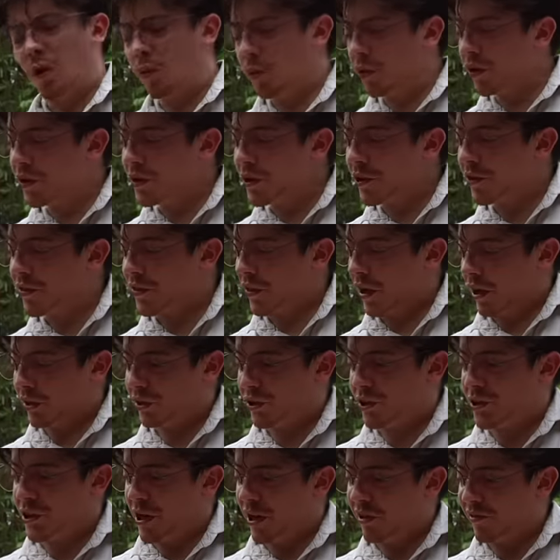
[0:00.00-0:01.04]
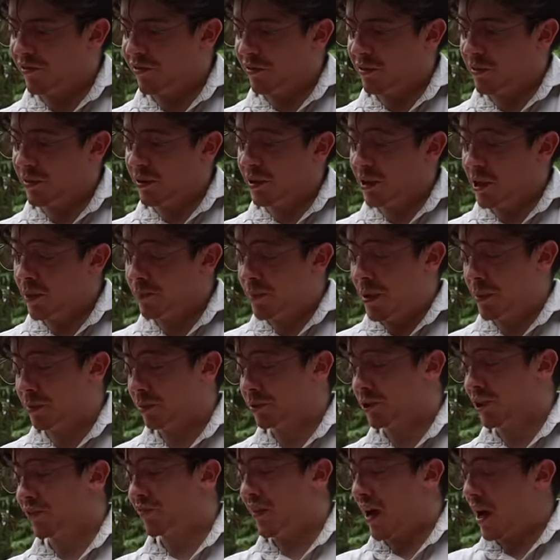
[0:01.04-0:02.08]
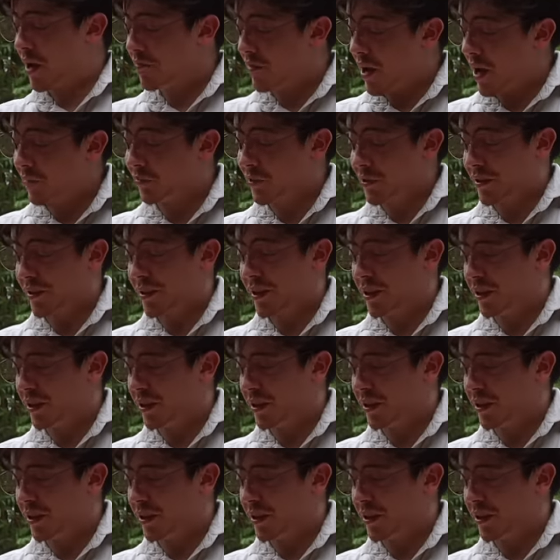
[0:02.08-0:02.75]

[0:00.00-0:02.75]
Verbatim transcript: Well, what are your thoughts, Jeff? Can people survive after the